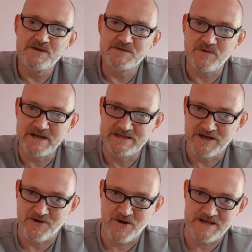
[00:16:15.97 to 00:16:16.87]
20
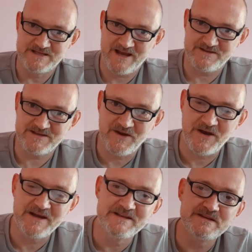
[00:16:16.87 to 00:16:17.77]
degrees
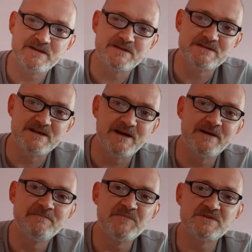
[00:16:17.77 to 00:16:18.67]
outside, because
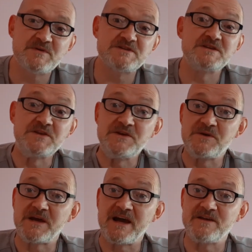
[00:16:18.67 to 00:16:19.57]
especially in the
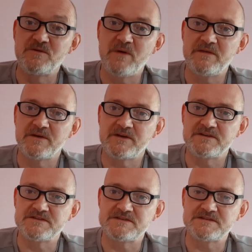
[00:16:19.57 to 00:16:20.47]
UK, the weather can
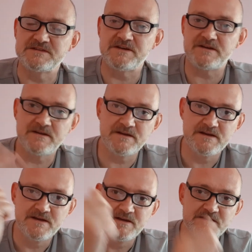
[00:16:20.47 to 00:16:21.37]
just
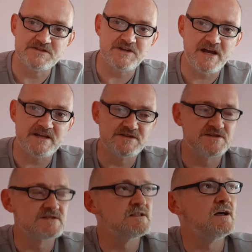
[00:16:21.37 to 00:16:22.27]
change
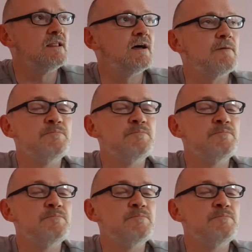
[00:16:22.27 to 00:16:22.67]
just like that.